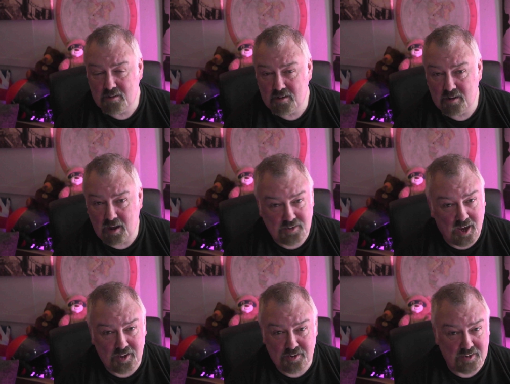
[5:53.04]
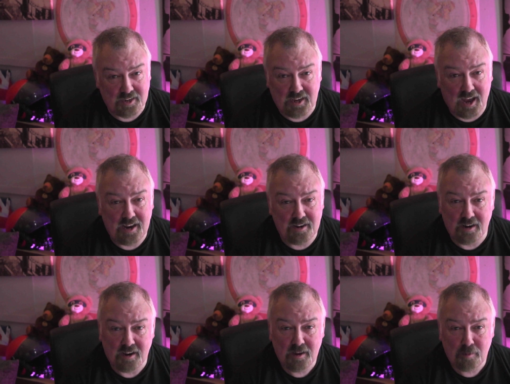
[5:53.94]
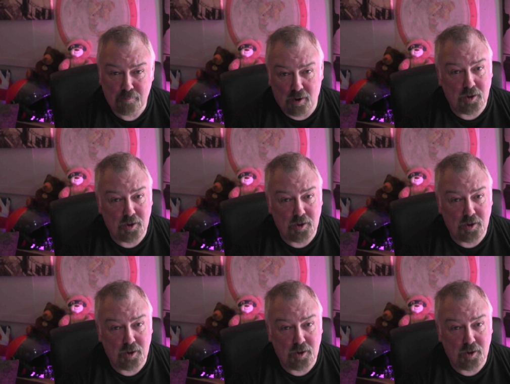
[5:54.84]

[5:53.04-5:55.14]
as hard as he can, but